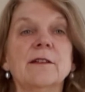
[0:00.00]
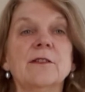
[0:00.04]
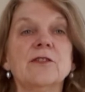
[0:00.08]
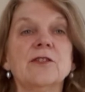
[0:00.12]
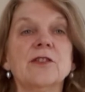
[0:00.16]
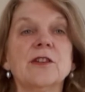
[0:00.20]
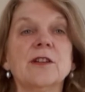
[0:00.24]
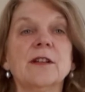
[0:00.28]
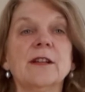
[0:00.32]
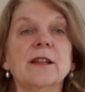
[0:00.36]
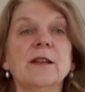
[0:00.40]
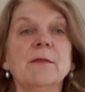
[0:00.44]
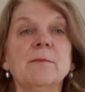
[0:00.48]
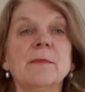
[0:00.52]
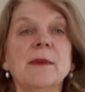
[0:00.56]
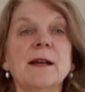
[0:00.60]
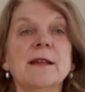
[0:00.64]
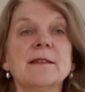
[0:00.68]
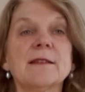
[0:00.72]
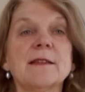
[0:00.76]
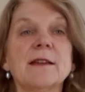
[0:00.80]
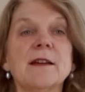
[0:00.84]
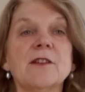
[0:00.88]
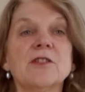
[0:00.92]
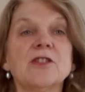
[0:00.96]
gently
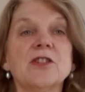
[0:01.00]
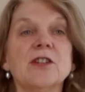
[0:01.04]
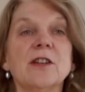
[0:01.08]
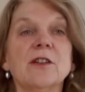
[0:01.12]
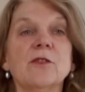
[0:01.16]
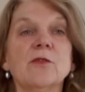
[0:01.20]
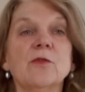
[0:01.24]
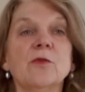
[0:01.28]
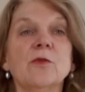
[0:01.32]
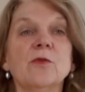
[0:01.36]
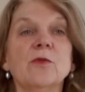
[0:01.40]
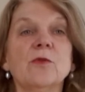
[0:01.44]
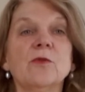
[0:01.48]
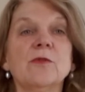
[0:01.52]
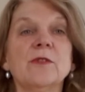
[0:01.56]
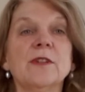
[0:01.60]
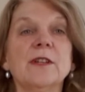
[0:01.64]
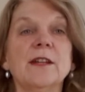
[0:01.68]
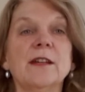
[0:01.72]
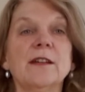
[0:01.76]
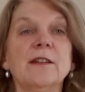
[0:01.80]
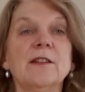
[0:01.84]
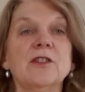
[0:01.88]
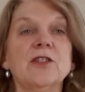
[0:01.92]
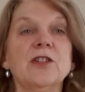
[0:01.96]
massaging all
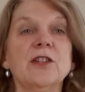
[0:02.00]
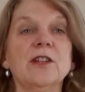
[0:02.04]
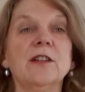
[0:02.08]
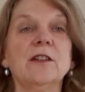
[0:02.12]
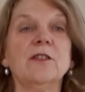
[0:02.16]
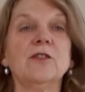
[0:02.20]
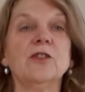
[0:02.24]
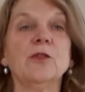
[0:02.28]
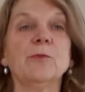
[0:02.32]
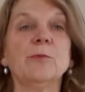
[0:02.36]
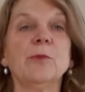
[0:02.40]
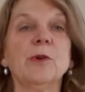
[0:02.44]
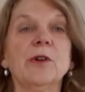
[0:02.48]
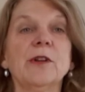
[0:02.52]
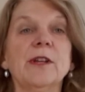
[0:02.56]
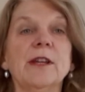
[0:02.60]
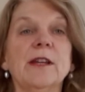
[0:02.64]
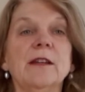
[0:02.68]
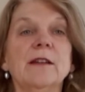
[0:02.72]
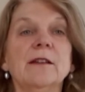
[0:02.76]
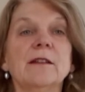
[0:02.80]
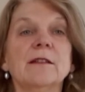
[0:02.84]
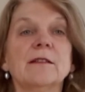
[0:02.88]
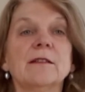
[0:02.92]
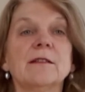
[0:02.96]
the energy in your
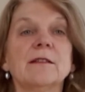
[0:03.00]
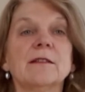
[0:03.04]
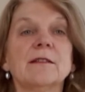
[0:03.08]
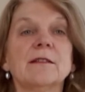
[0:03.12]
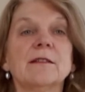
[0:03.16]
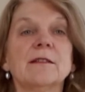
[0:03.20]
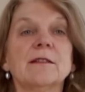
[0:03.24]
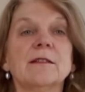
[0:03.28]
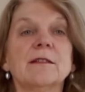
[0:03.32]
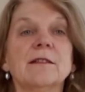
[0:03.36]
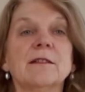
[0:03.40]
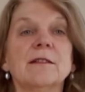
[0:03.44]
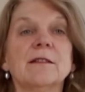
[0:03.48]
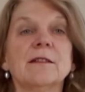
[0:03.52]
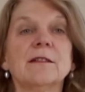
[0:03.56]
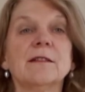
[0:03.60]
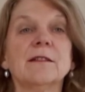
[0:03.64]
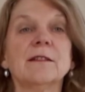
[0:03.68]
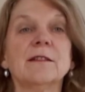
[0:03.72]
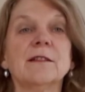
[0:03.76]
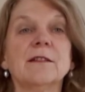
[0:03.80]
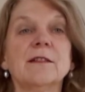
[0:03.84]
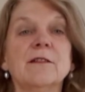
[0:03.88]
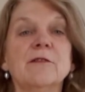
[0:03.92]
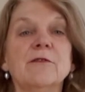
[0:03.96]
body,
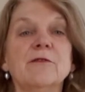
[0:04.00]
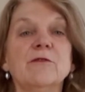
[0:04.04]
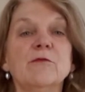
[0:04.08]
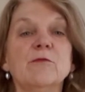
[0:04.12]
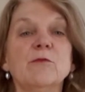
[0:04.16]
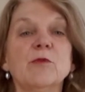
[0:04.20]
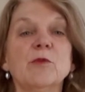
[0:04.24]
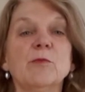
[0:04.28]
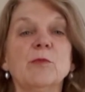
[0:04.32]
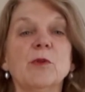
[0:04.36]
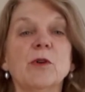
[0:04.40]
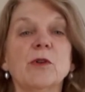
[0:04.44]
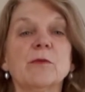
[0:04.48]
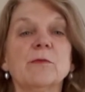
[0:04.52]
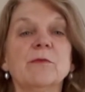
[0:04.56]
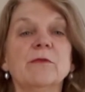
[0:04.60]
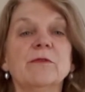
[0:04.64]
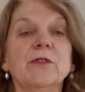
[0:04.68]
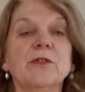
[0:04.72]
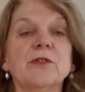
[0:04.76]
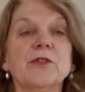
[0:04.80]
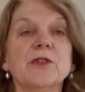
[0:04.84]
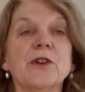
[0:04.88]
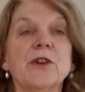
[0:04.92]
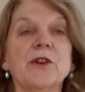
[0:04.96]
from the bottom of
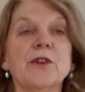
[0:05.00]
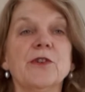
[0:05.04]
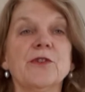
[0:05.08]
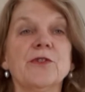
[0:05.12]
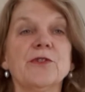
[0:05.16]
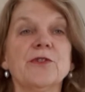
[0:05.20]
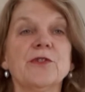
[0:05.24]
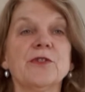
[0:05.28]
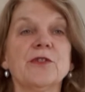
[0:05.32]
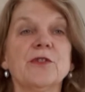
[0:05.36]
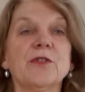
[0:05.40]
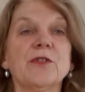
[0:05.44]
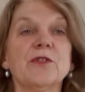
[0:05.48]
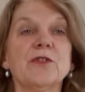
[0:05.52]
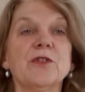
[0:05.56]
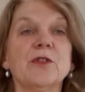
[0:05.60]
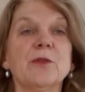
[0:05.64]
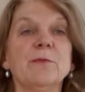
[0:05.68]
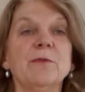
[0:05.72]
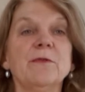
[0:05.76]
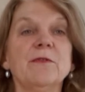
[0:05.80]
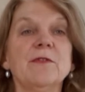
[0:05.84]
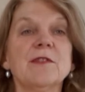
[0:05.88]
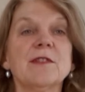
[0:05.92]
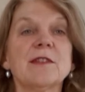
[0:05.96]
your toes to the
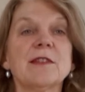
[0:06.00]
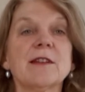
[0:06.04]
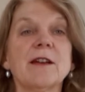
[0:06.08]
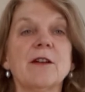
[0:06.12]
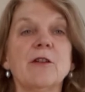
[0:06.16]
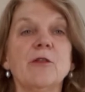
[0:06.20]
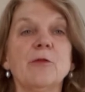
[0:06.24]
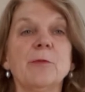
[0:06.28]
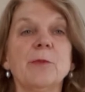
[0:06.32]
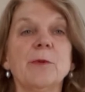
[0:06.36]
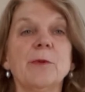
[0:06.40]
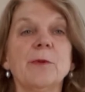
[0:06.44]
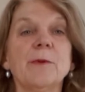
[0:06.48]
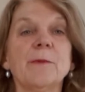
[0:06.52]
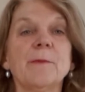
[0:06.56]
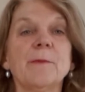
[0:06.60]
top of your scalp,